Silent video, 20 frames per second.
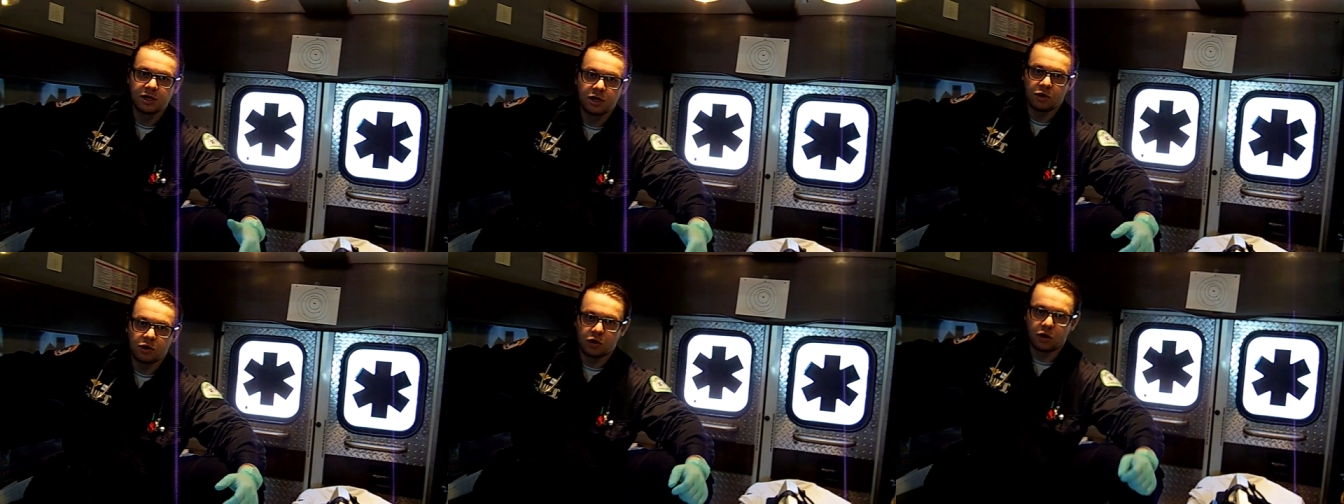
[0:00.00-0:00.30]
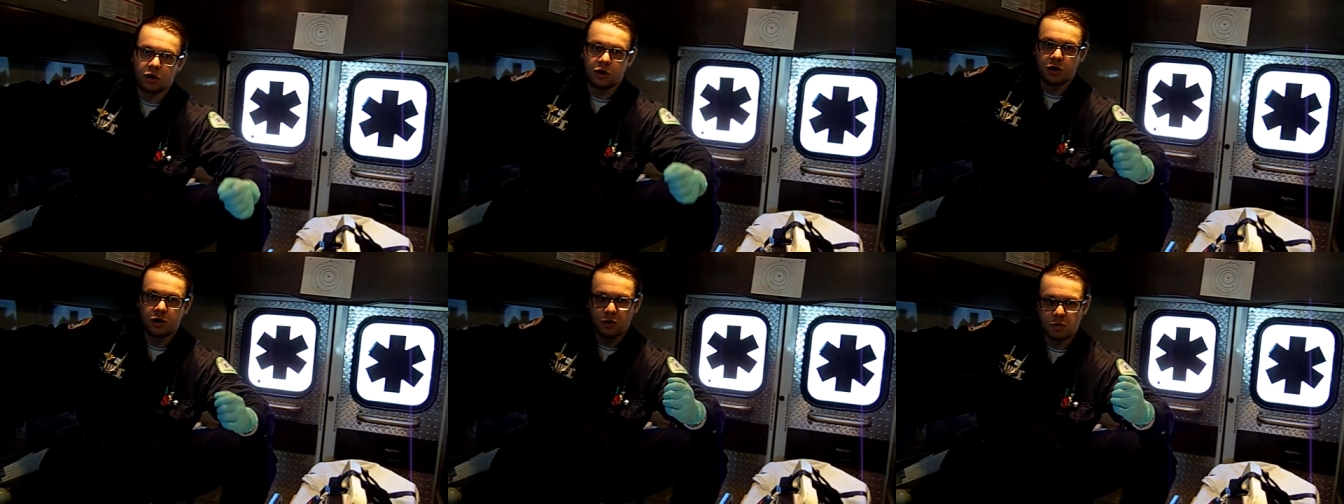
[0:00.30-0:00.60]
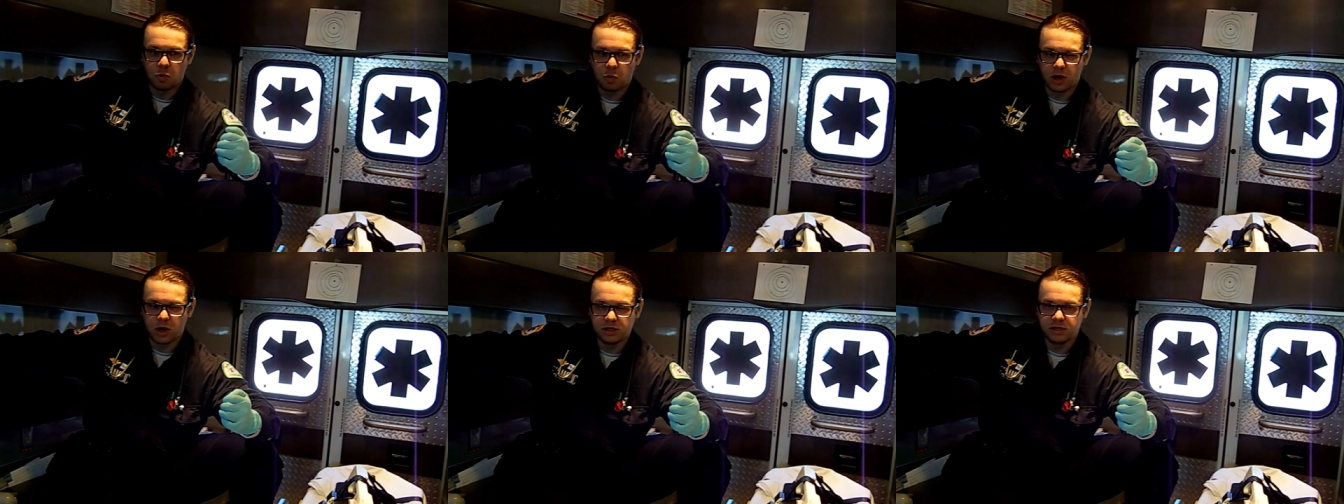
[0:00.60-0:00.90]
Or
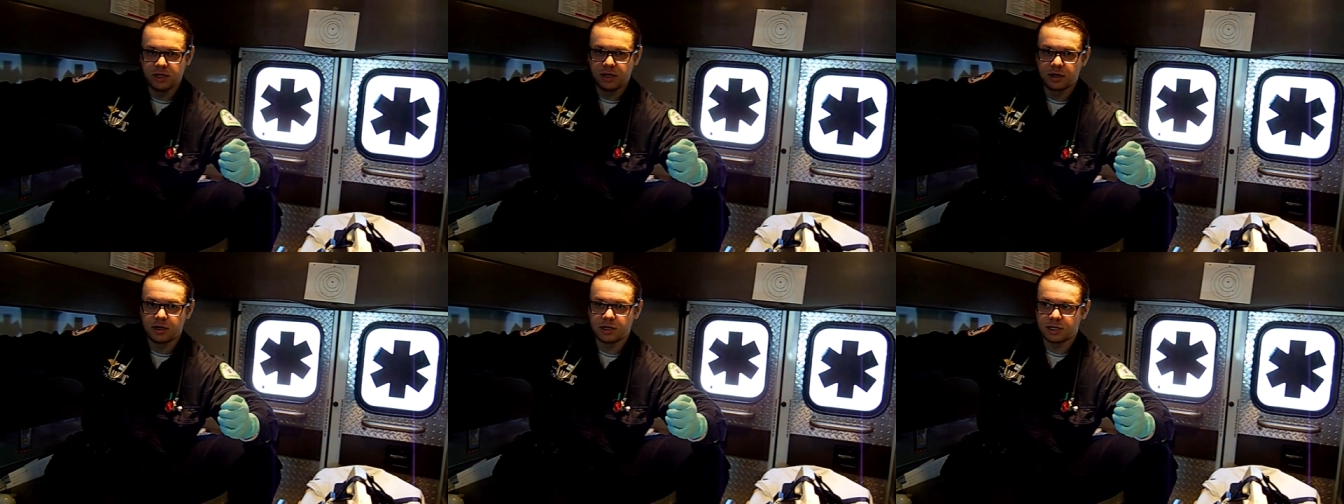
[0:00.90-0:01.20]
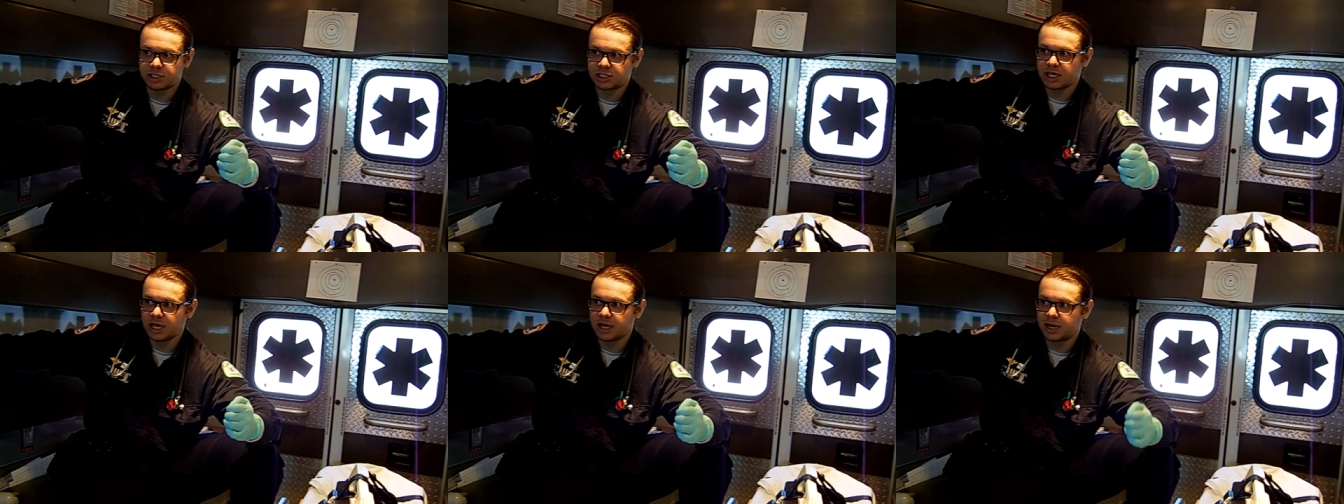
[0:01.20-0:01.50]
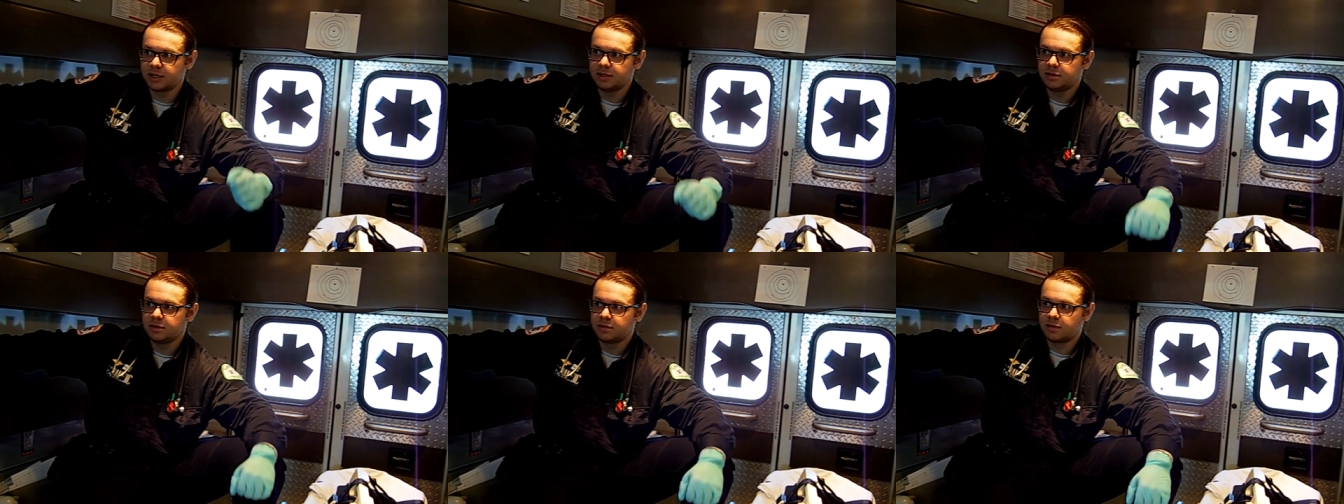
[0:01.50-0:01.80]
1 liter a
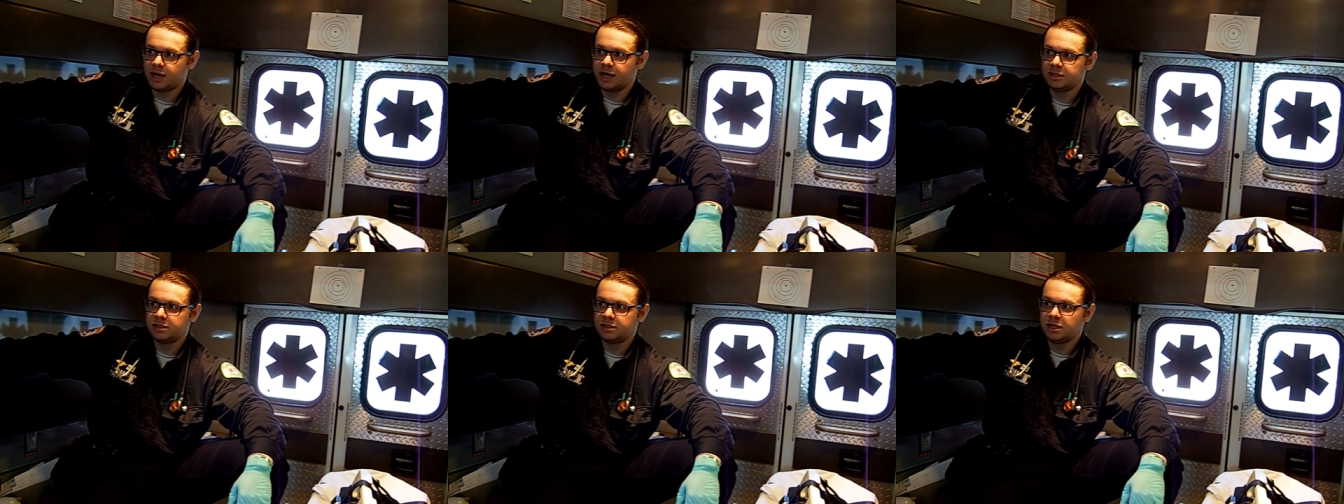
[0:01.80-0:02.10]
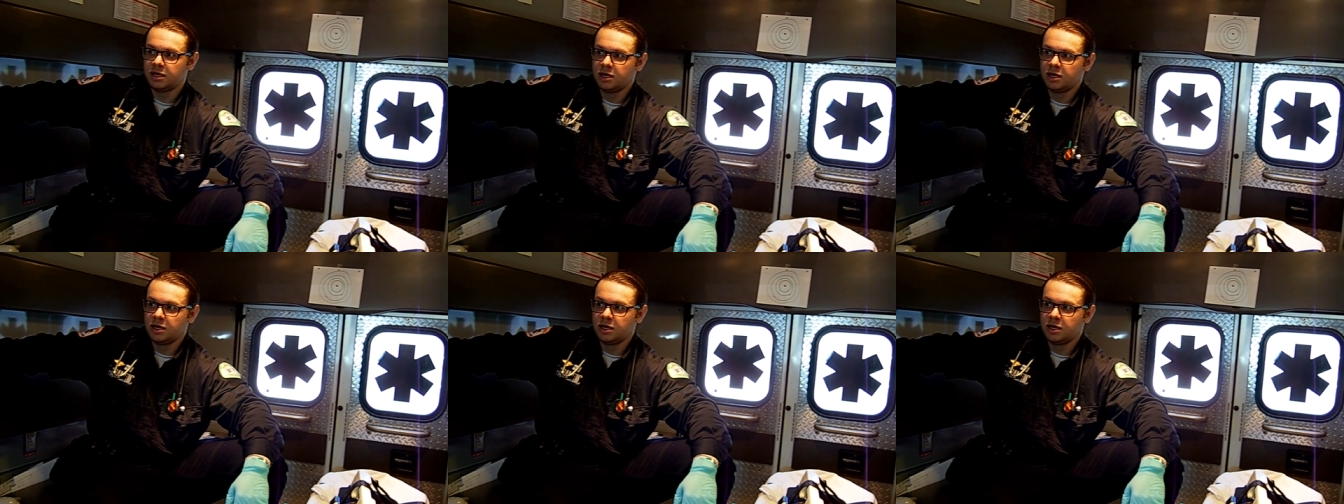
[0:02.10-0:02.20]
second, right?